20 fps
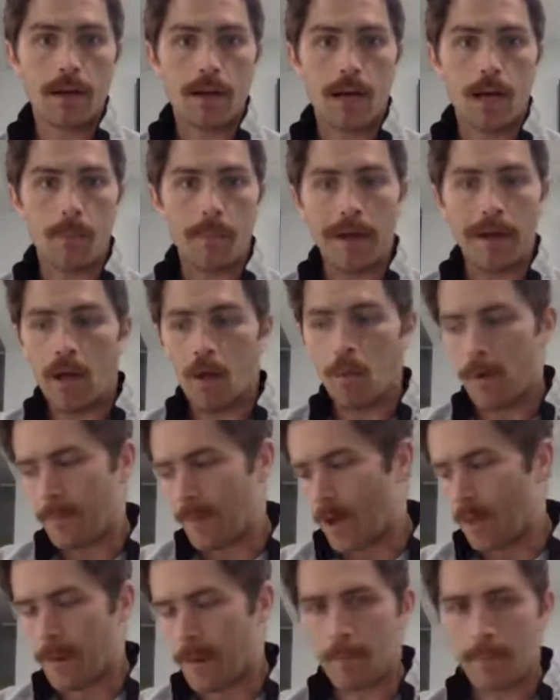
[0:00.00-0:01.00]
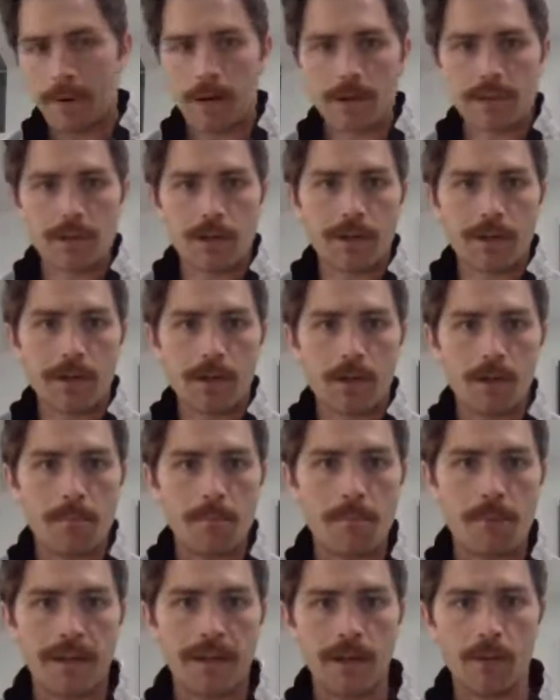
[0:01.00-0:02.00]
And I'll whip out my baritone here in a
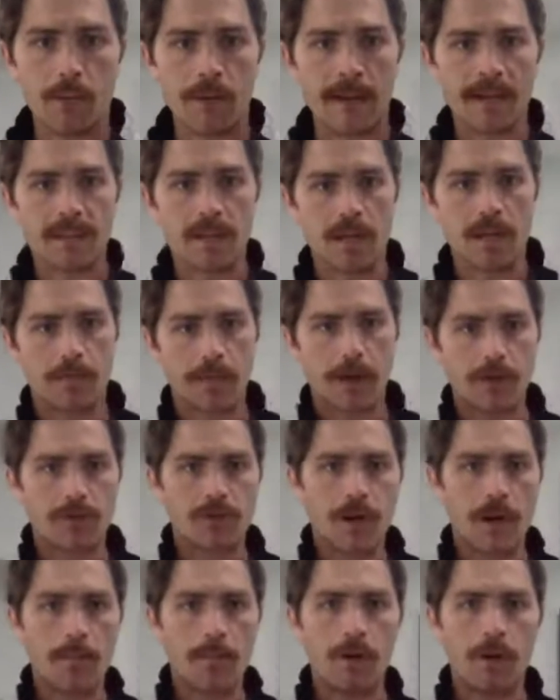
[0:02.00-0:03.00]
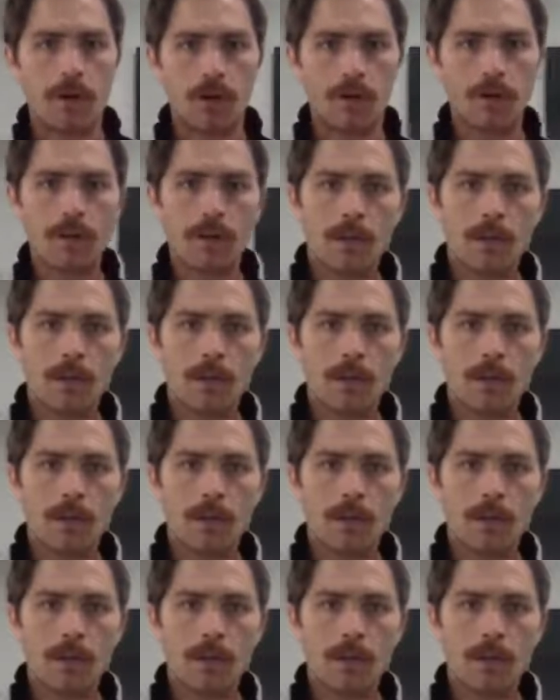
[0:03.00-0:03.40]
minute when I talk about trombone.